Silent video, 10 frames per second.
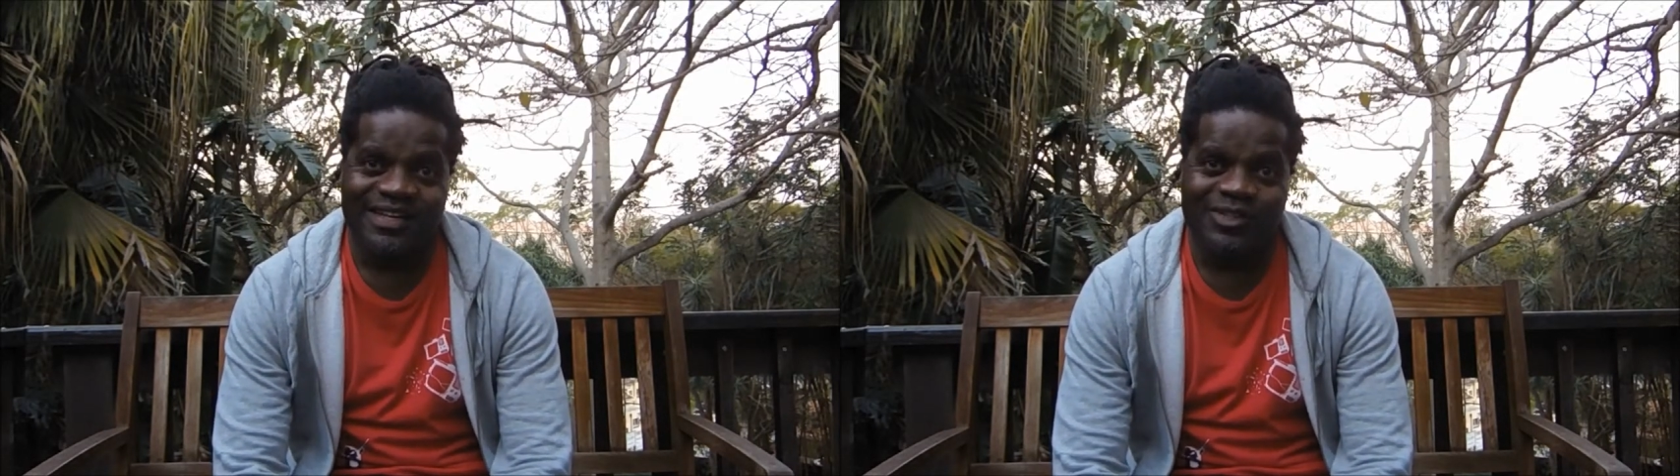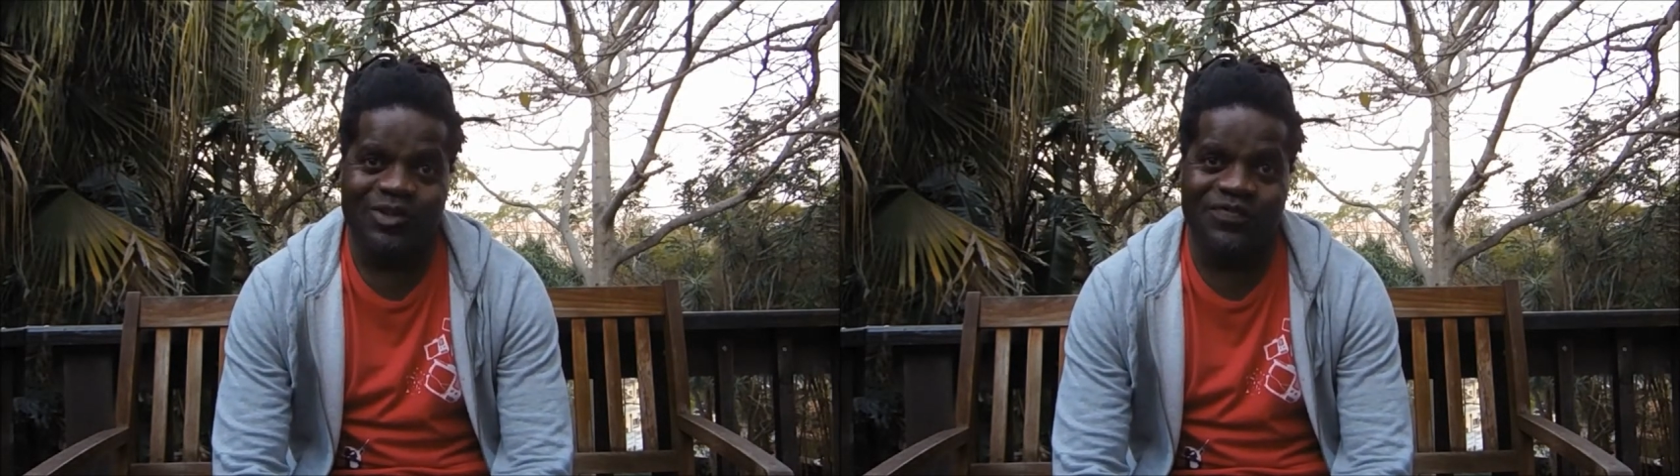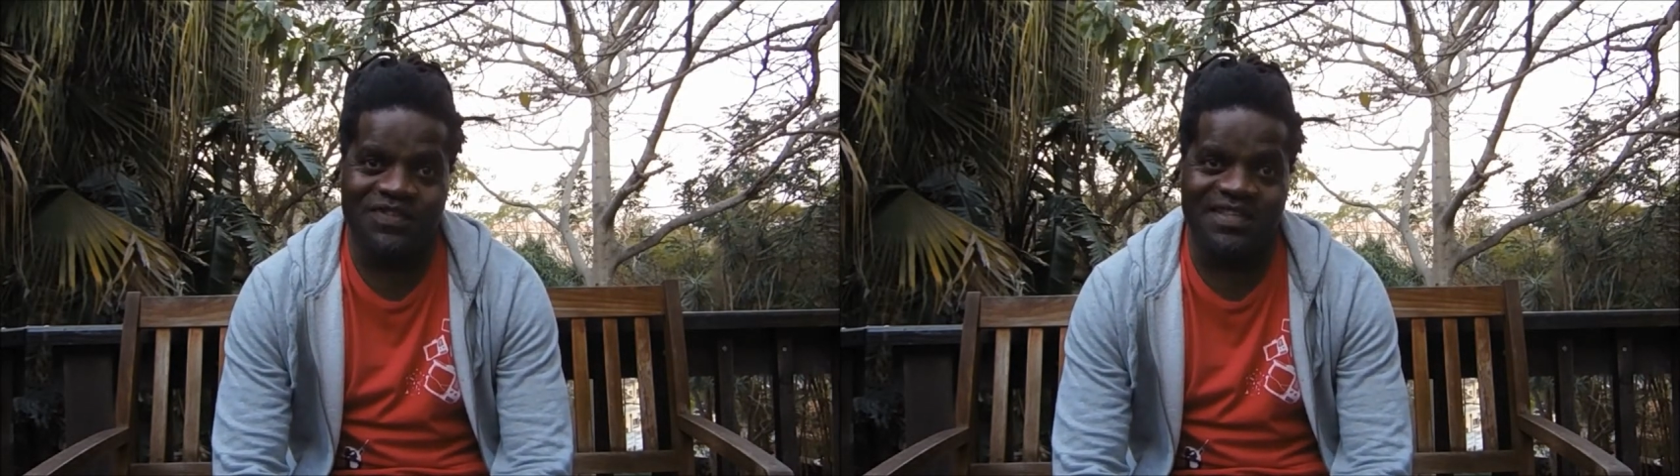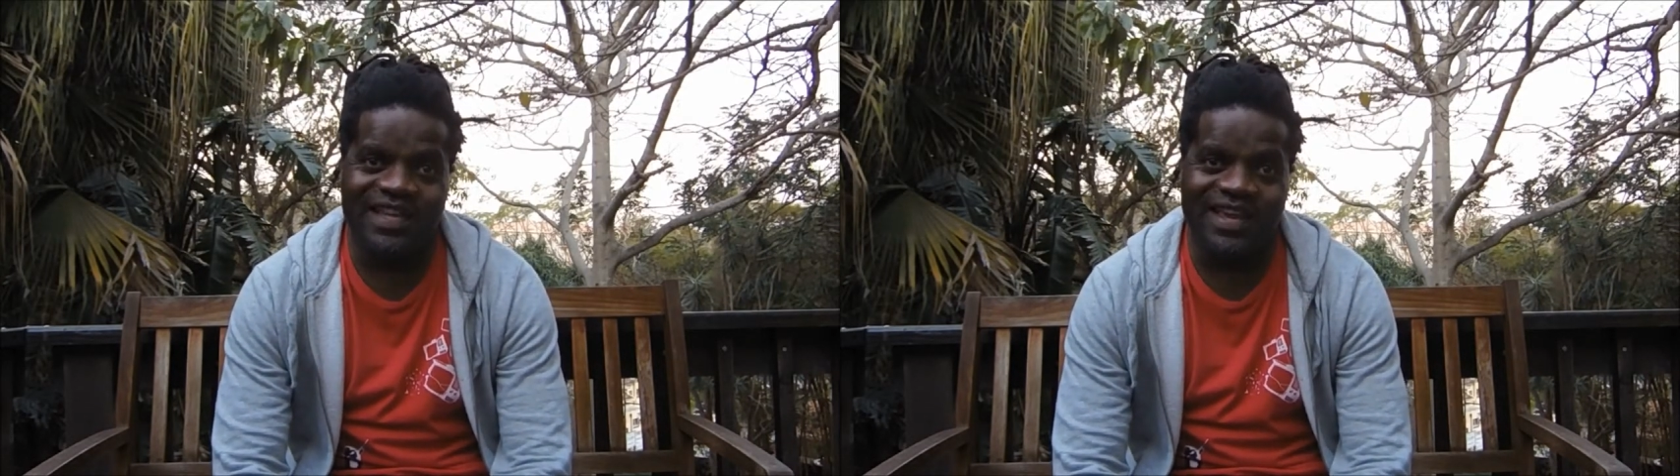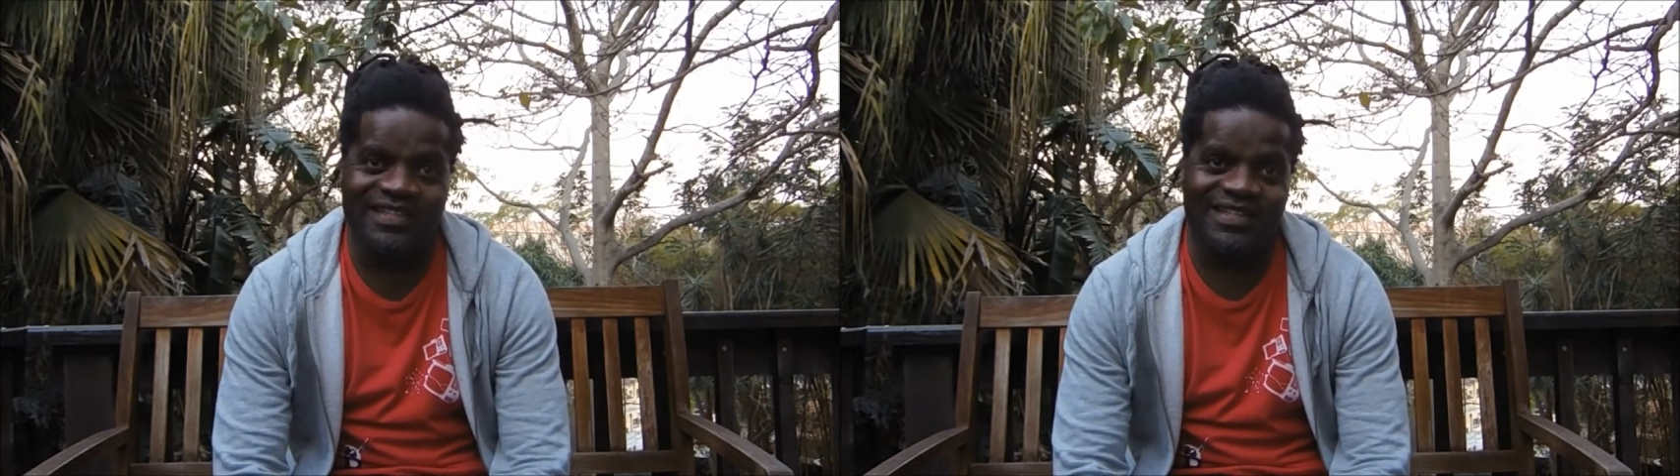
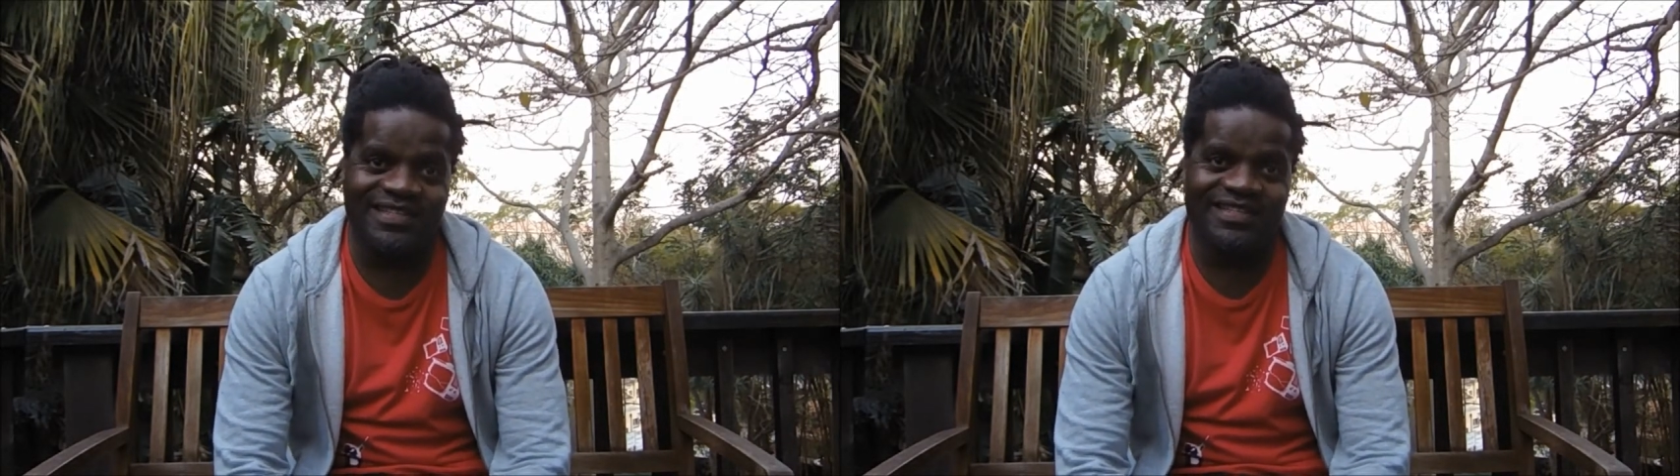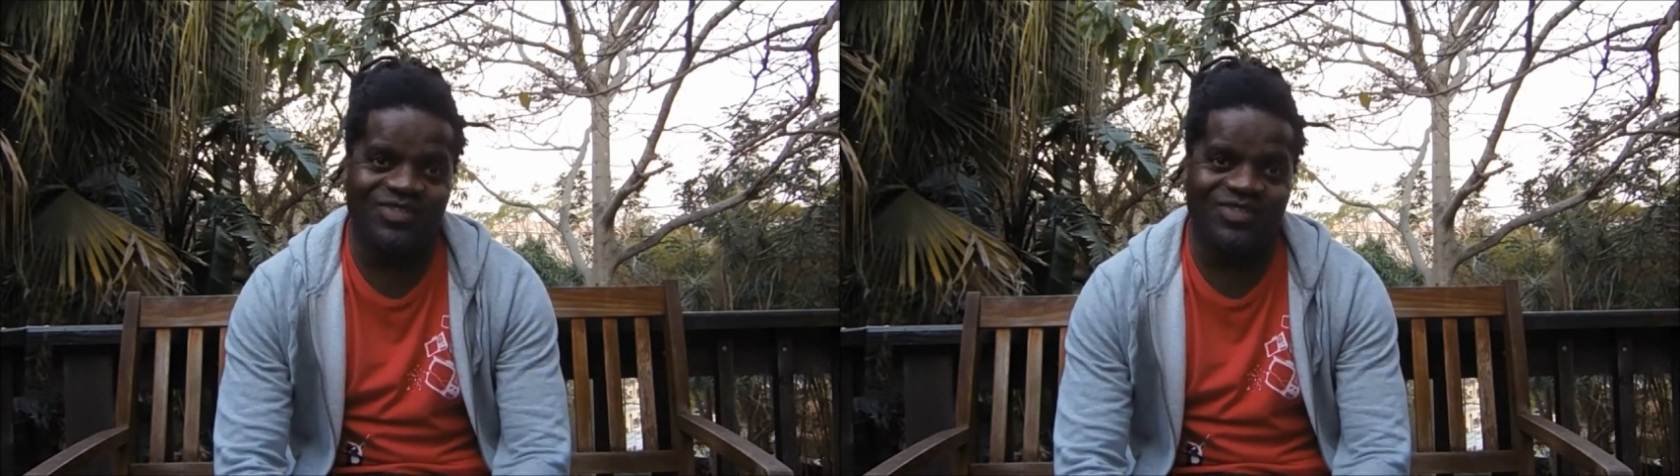sophisticated